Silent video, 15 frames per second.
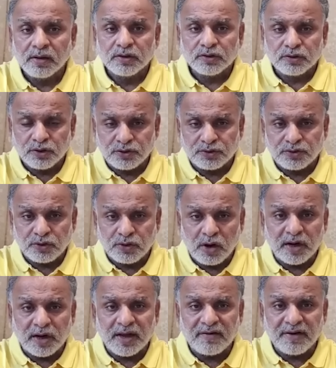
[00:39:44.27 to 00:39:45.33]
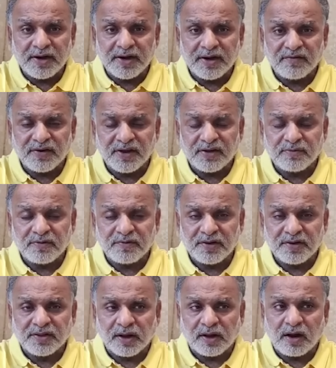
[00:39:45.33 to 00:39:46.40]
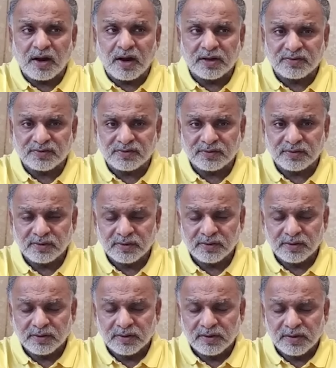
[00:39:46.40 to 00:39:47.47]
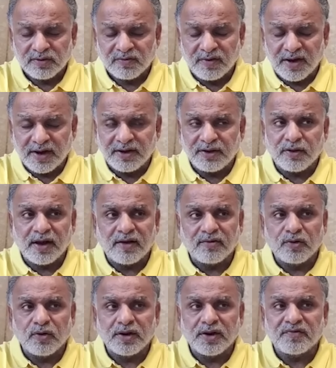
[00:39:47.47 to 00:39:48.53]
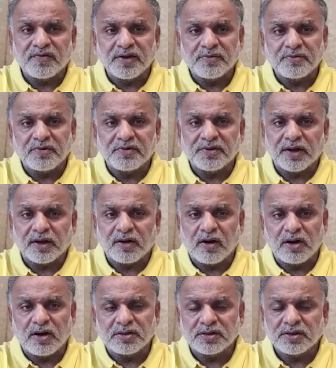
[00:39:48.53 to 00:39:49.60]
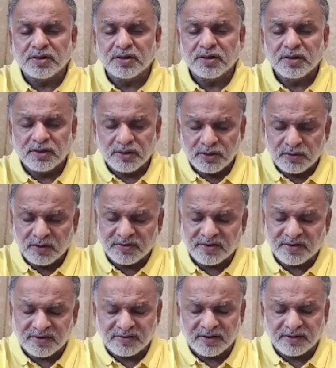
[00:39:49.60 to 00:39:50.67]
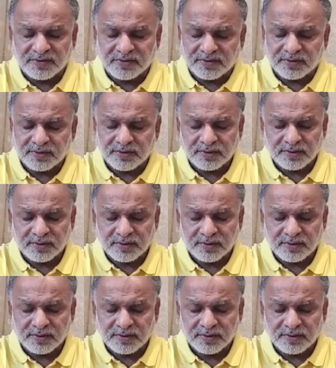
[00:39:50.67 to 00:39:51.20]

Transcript: So you should not have any difference between the gods. When you have no difference between the gods, you are success.